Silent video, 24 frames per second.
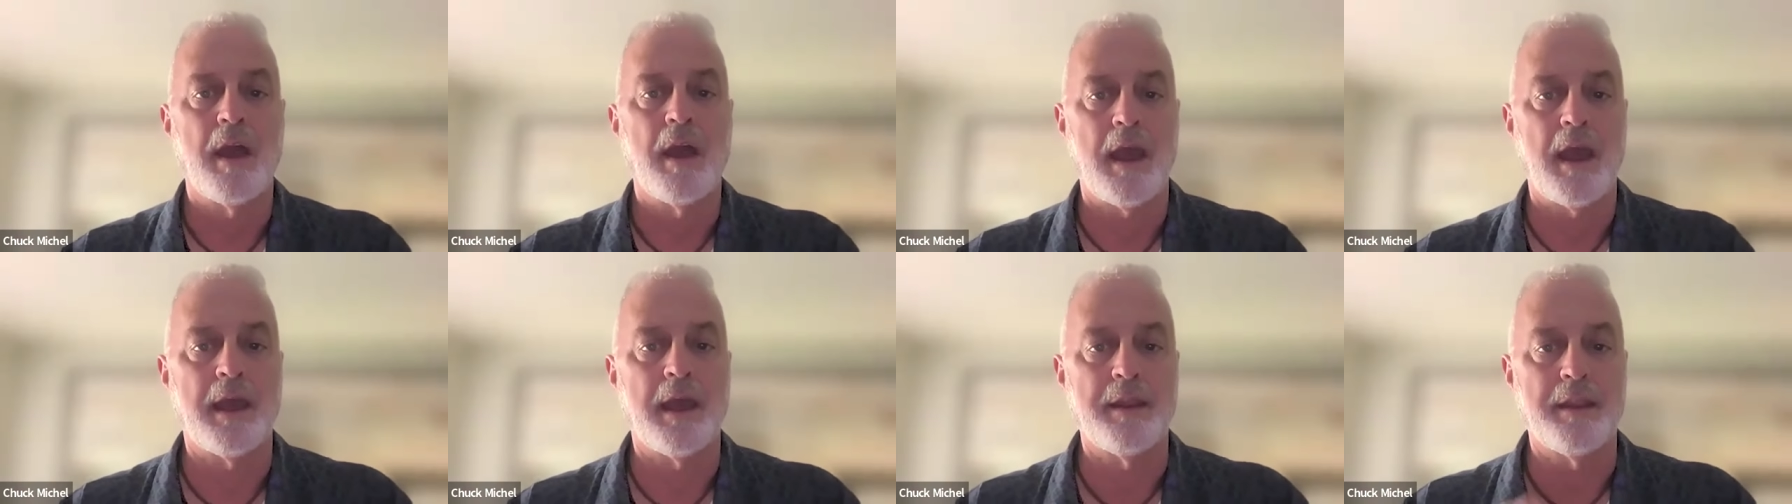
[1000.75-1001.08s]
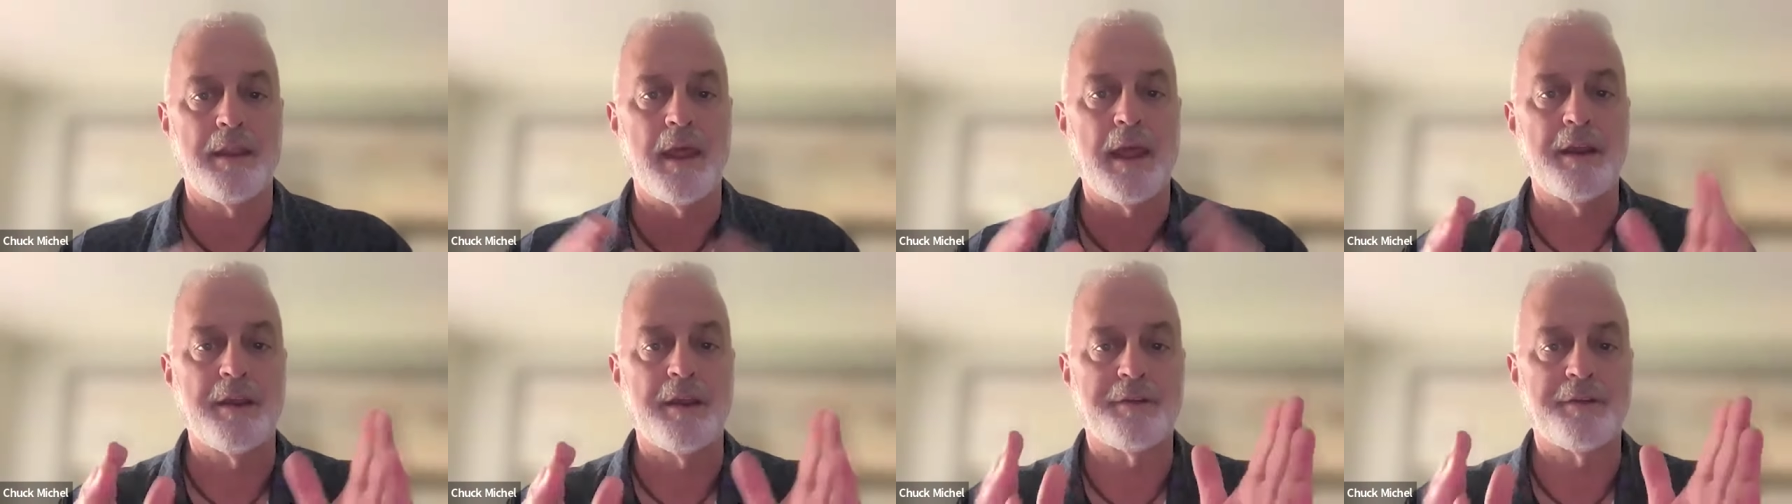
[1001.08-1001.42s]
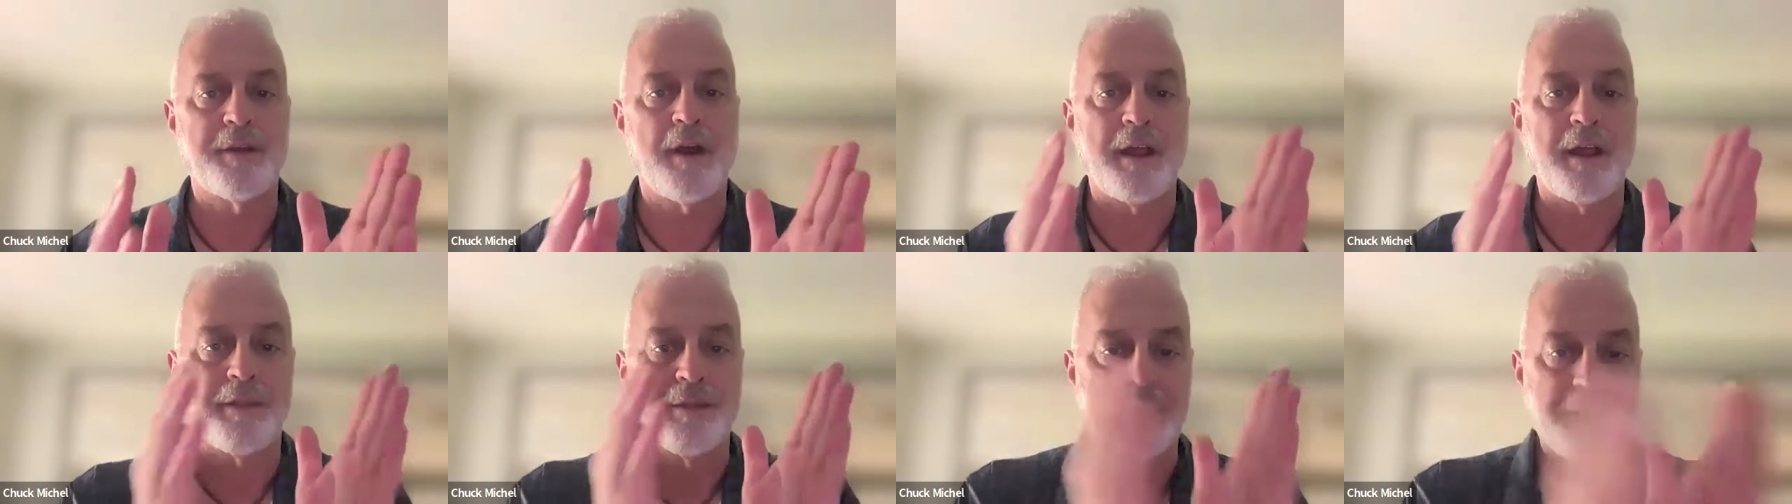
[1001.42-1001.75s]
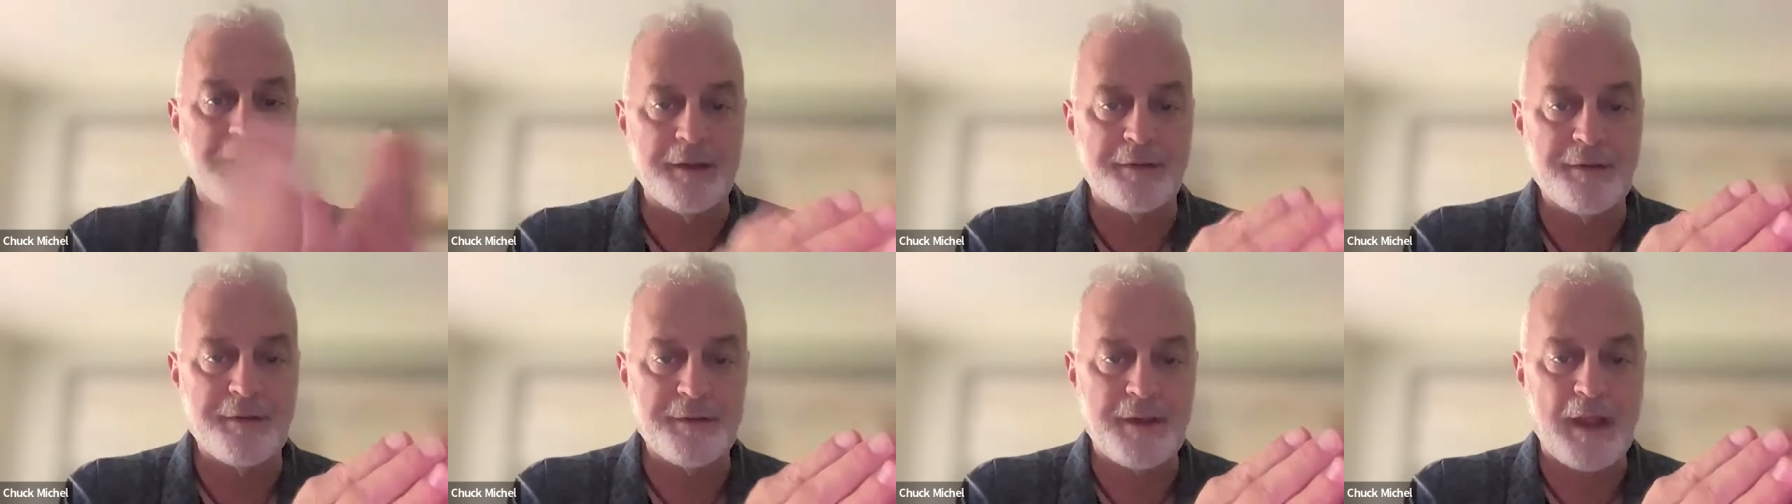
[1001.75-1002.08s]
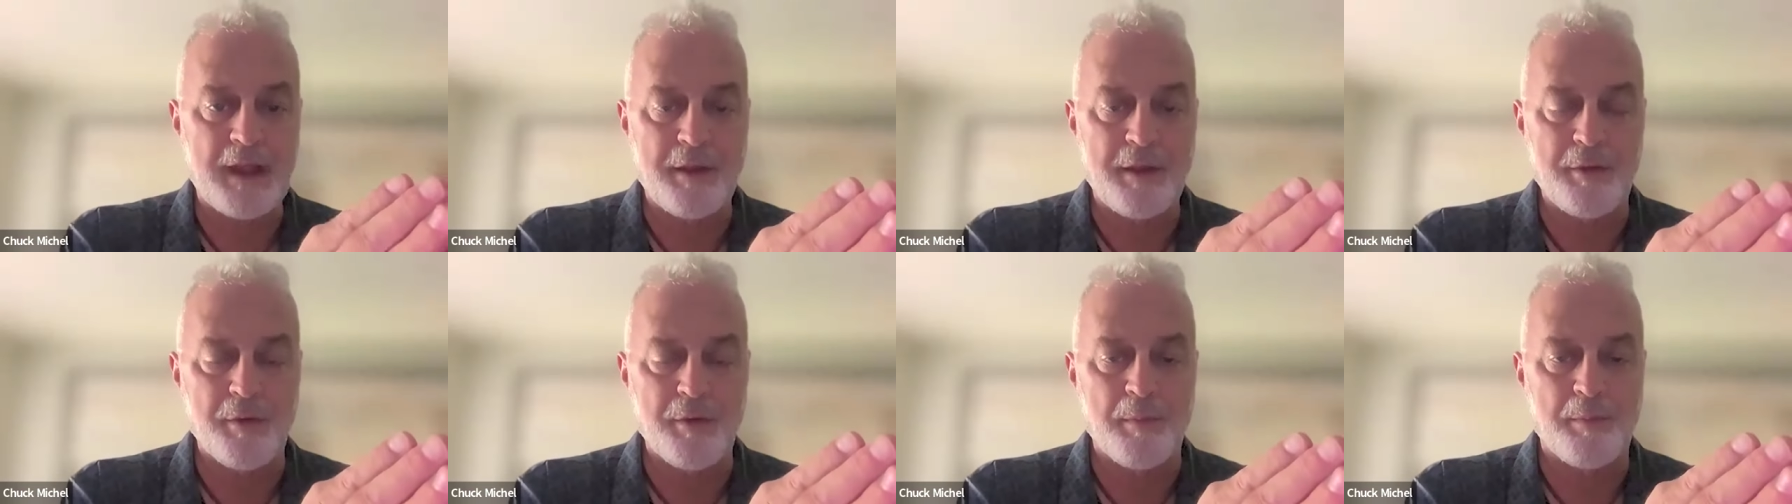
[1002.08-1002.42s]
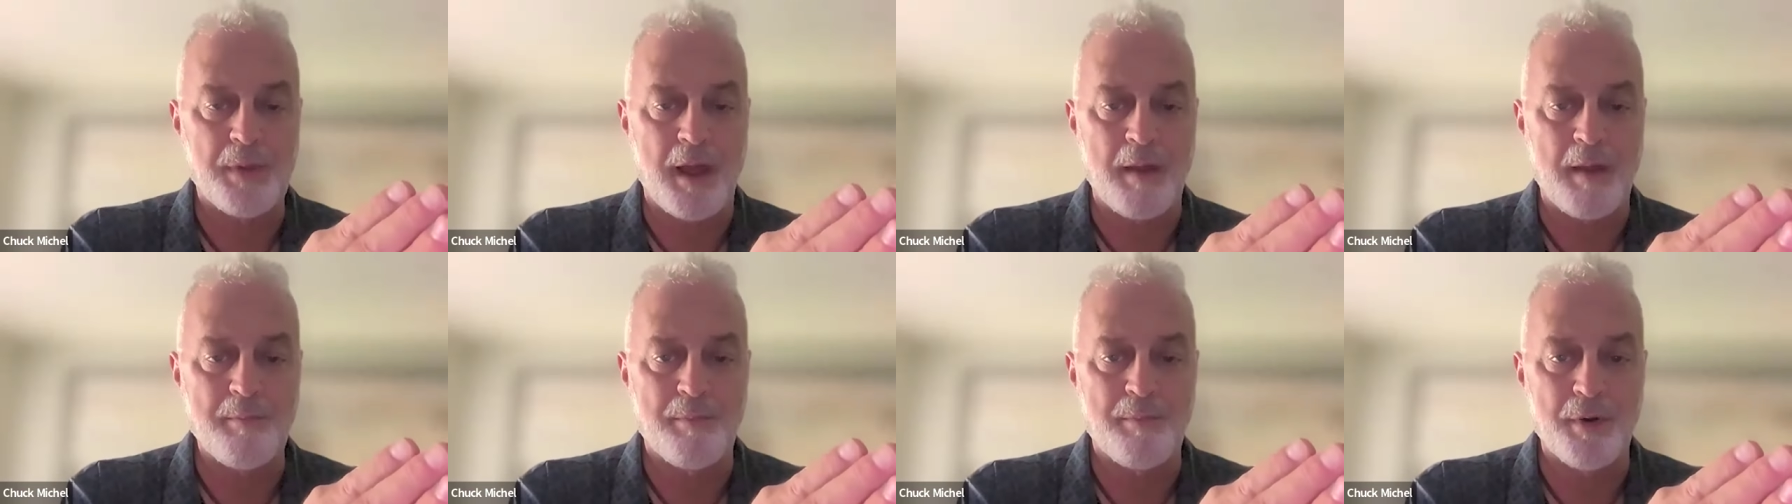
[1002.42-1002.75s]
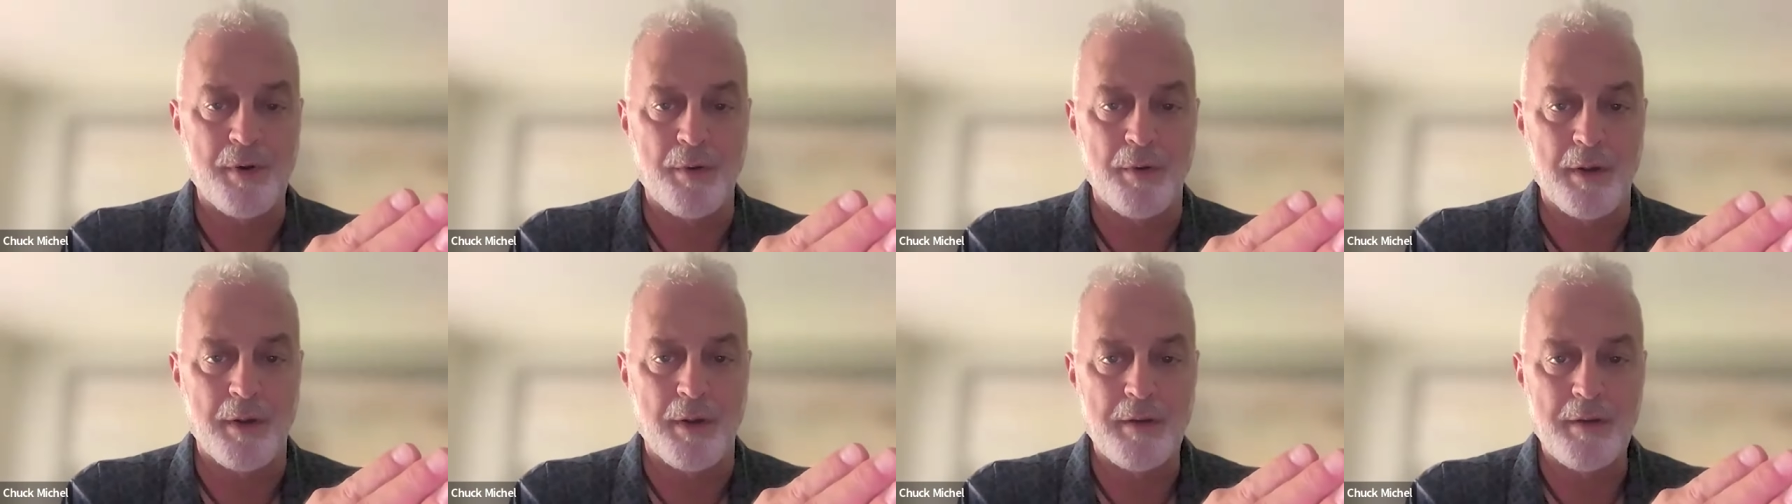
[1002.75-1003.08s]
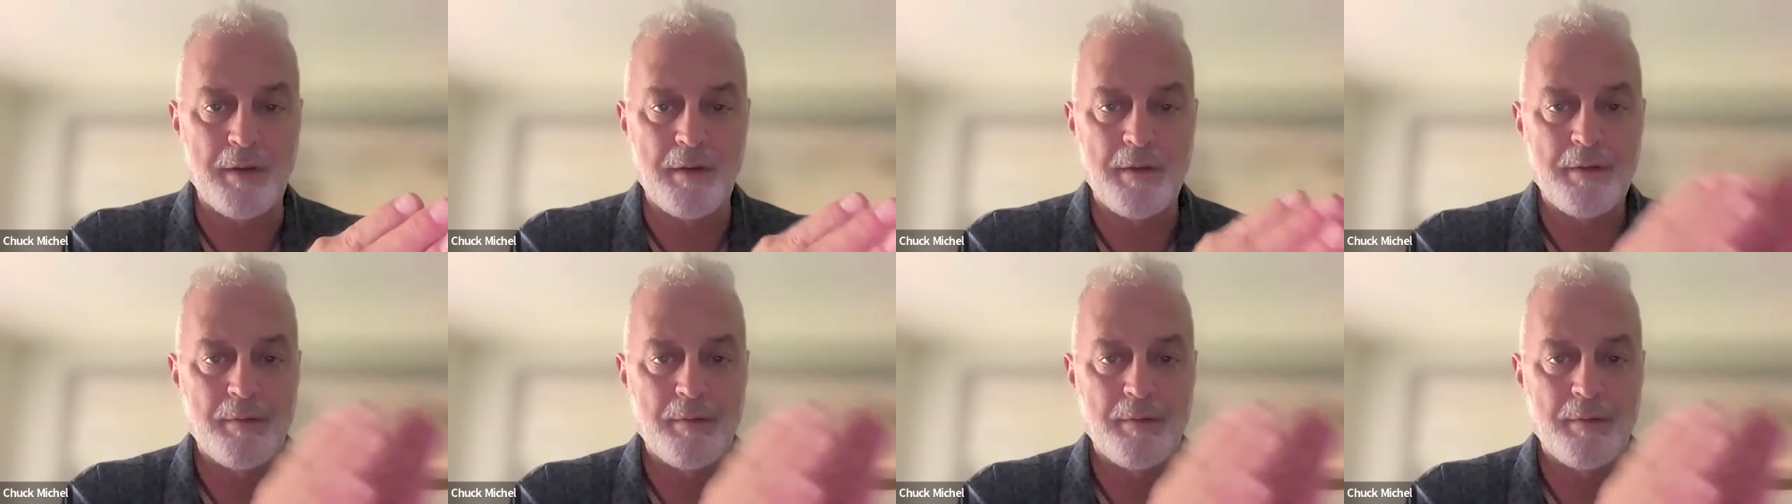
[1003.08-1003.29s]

and they decide this is how you apply Bruen.